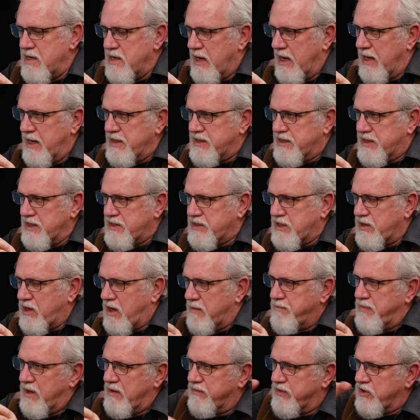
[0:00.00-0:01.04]
And he sits it
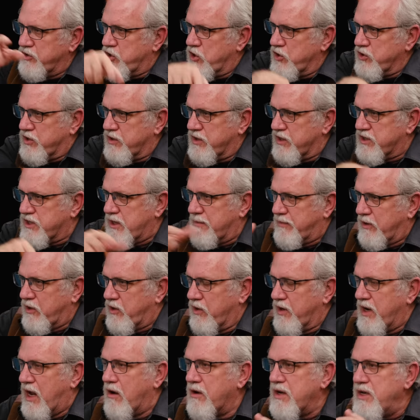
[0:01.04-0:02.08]
above the Church of the Sepulchre.
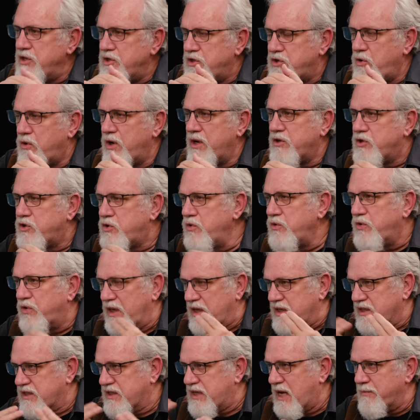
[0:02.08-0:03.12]
Now, he's doing two
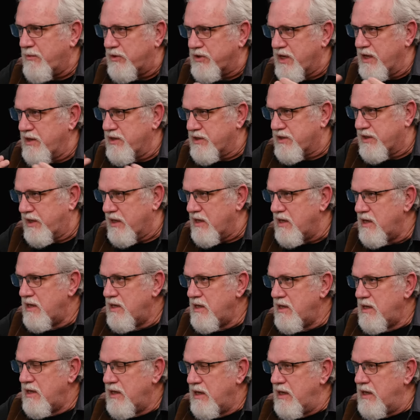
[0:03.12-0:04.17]
things simultaneously.
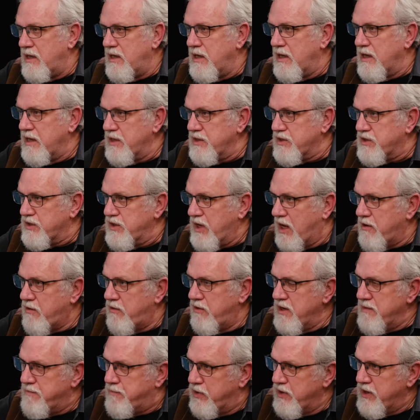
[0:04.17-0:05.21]
He is not
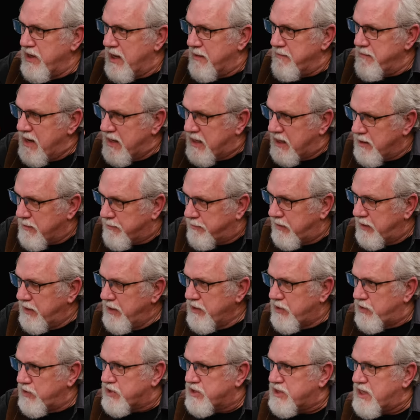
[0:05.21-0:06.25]
only putting and making a
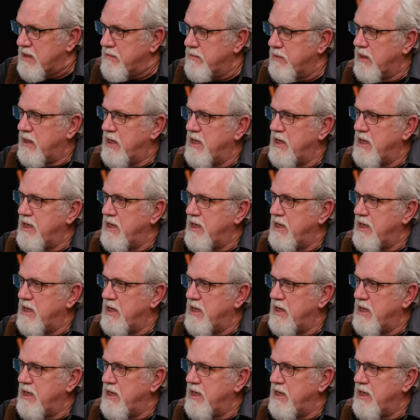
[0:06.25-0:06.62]
political statement,